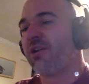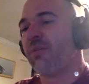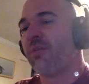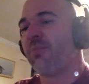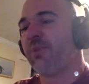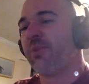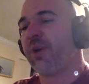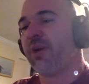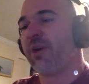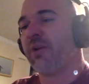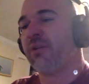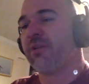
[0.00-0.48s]

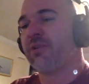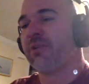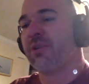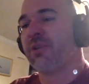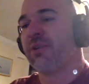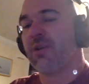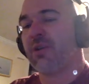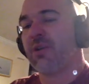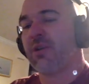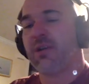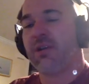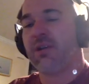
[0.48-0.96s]
players
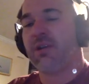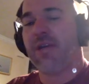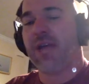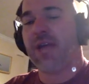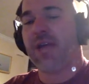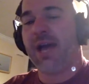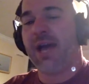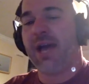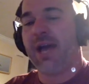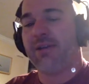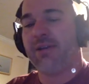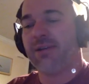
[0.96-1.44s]

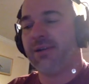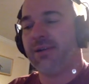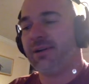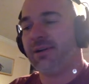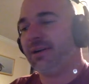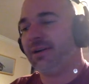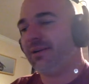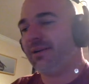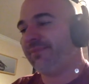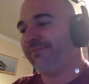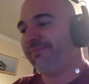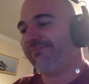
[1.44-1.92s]
that
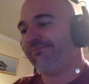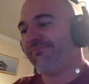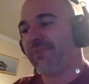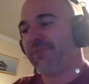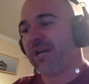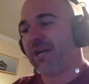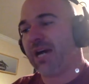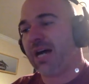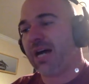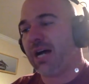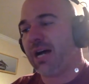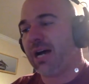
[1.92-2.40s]

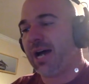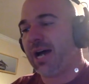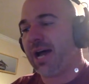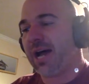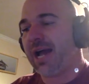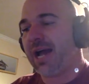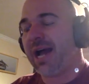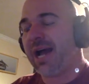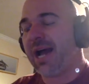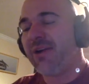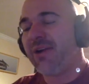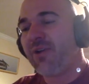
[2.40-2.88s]

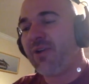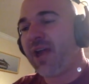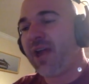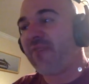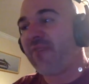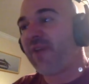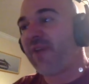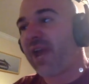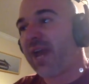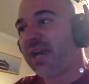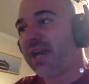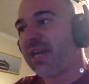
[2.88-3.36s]
I don't
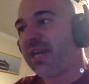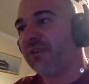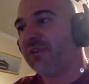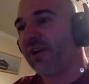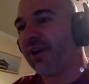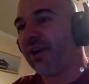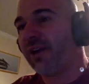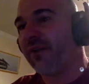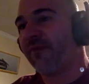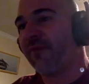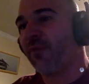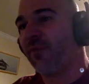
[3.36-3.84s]
have any
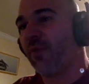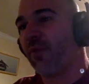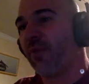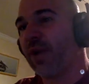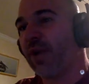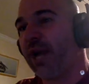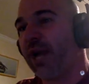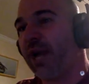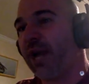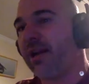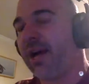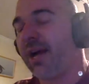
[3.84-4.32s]
Leonard
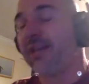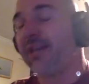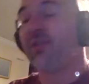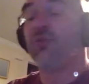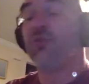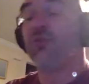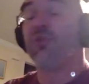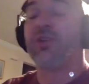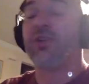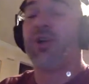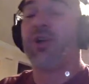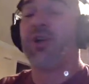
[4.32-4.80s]
Fournette.
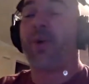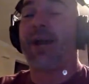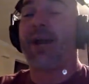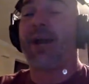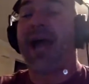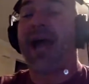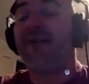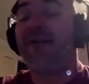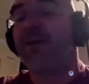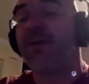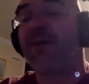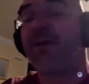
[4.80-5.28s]
I
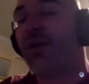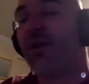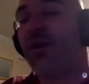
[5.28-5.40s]
have him in a